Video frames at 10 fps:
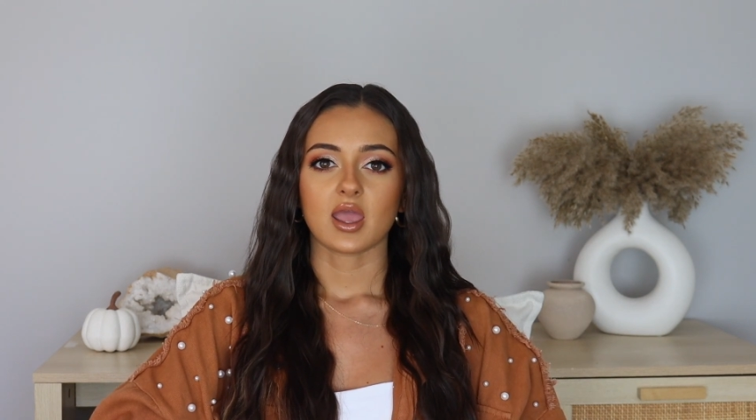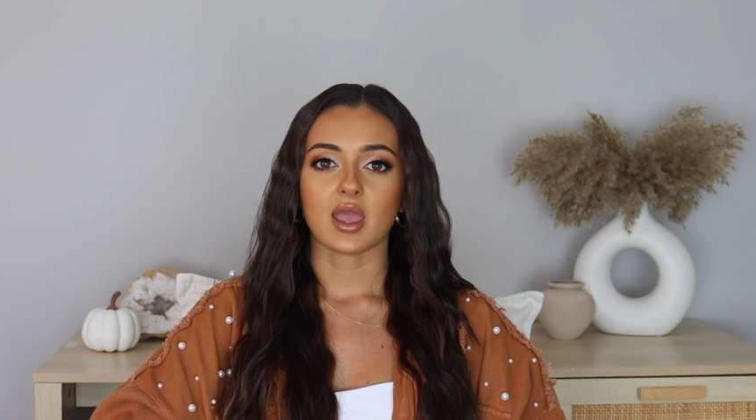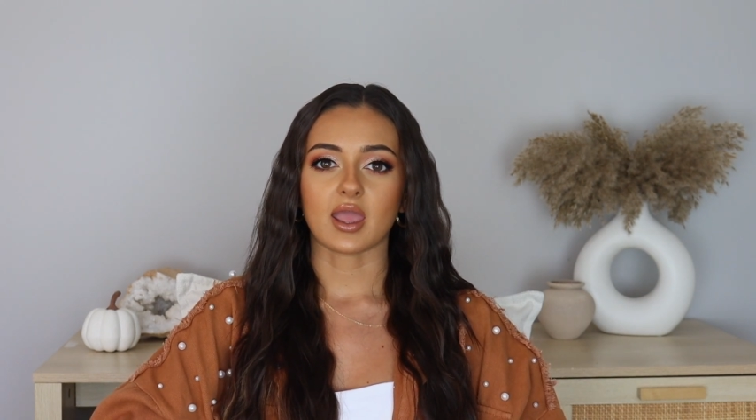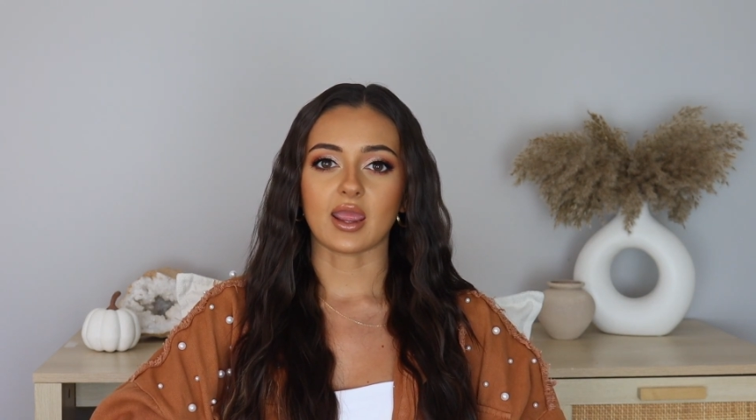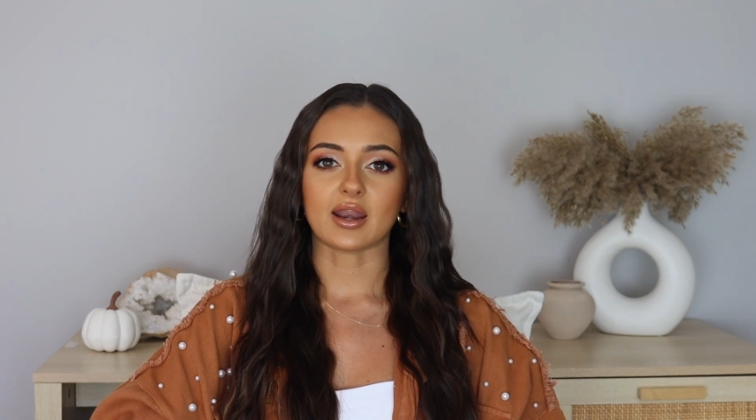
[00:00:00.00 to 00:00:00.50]

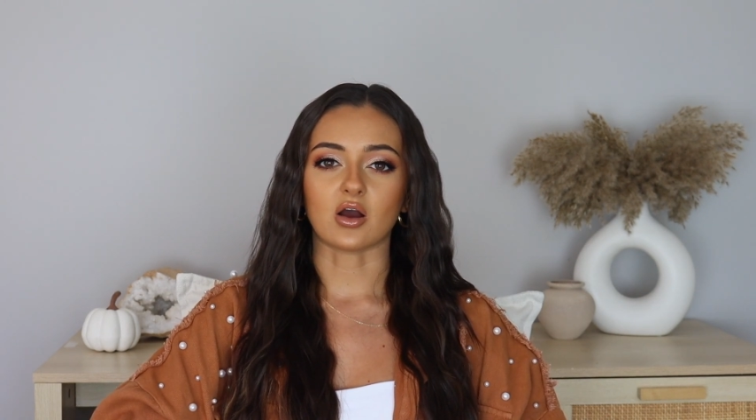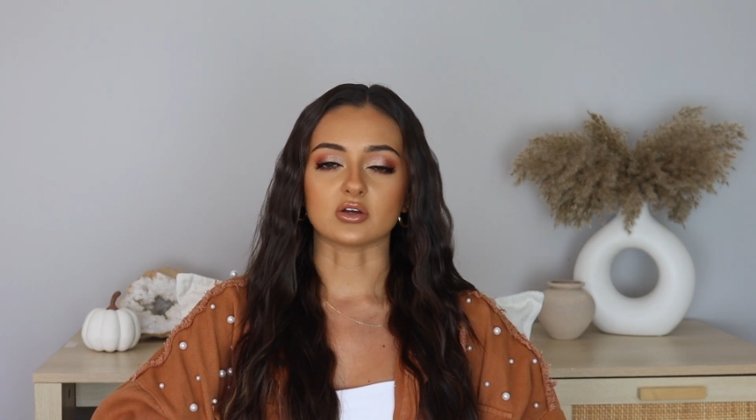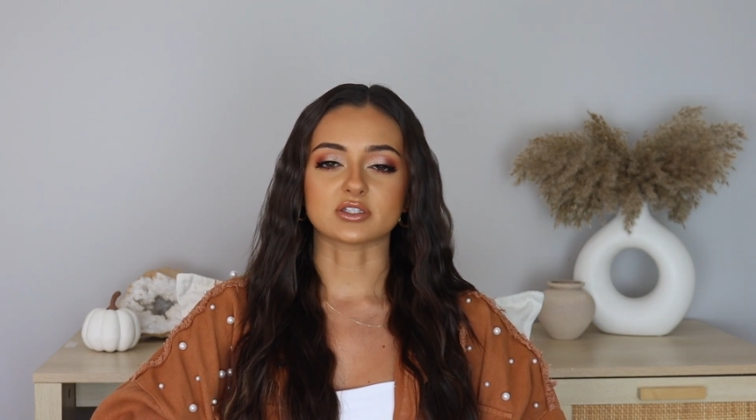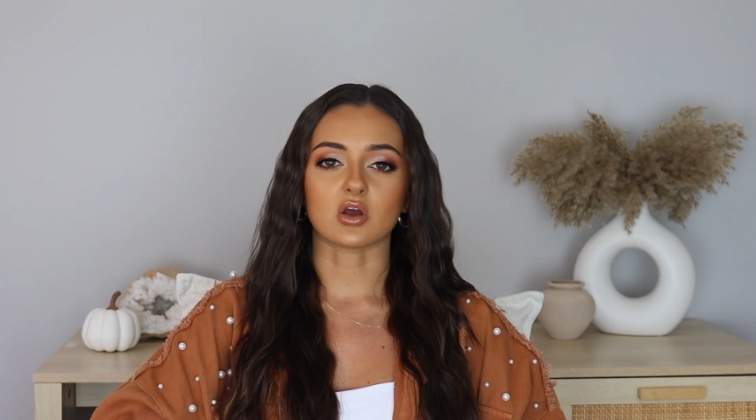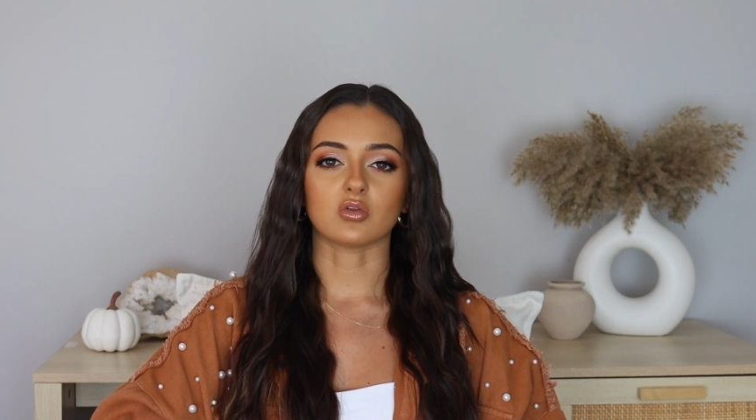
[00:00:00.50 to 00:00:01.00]
And I
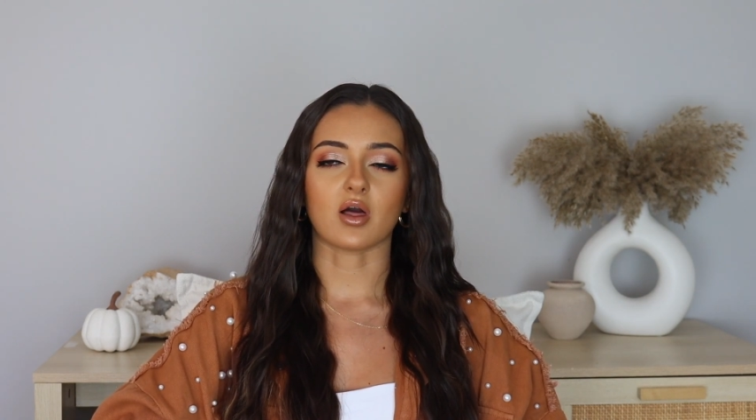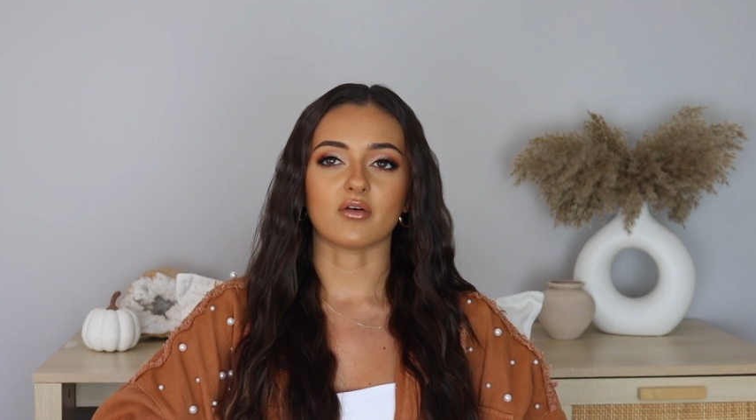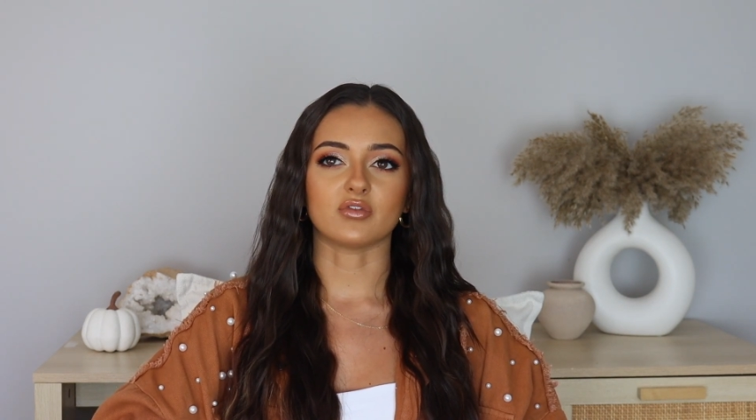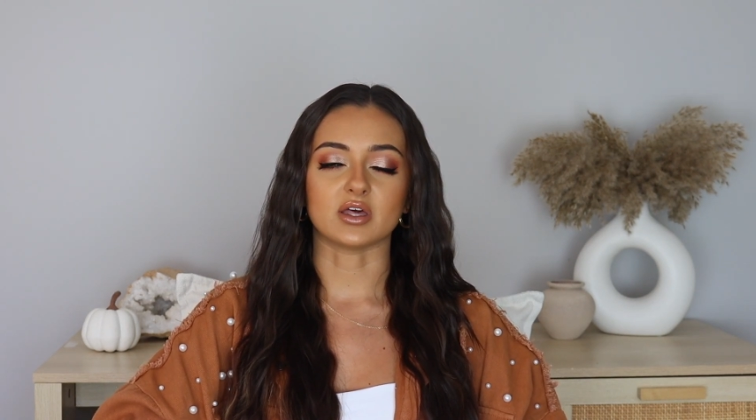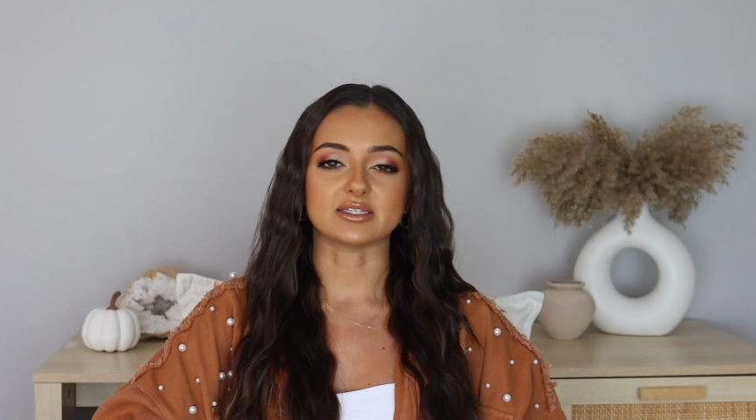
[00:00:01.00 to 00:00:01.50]
also
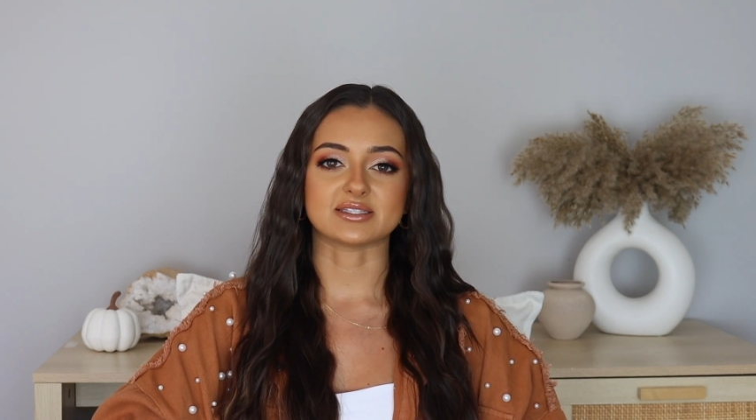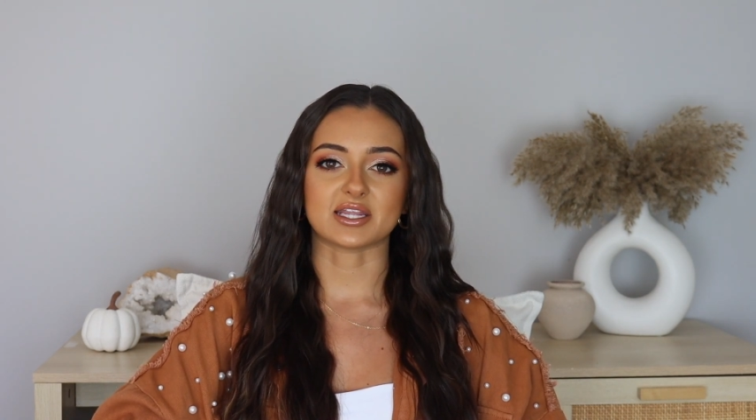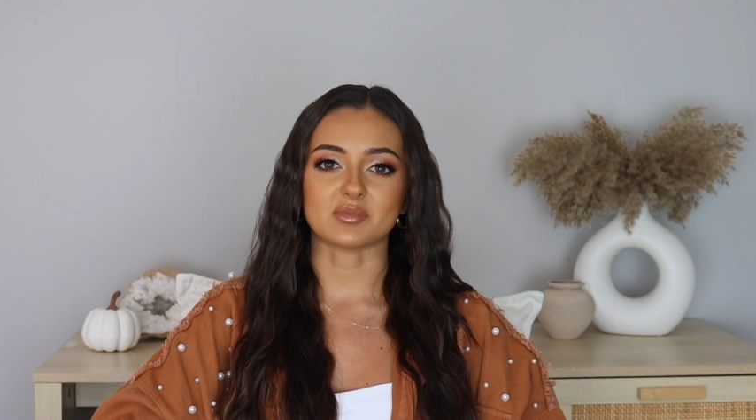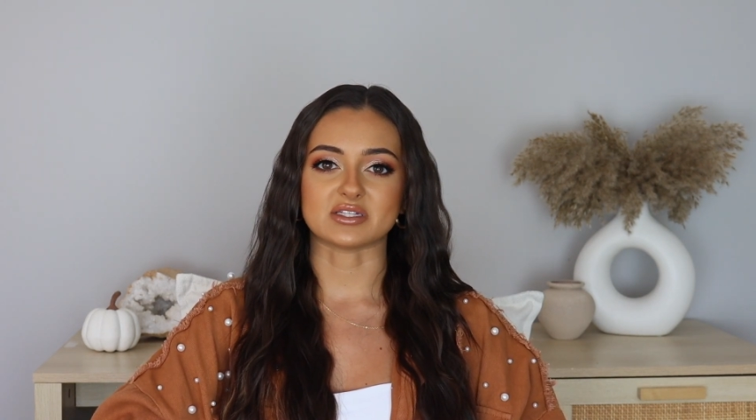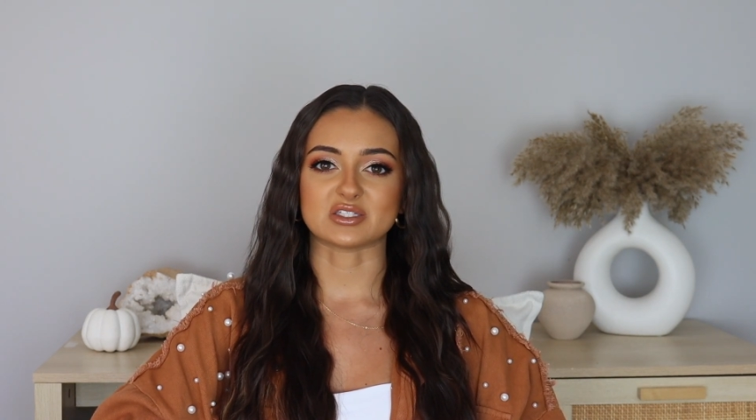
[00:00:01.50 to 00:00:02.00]
love the cinnamon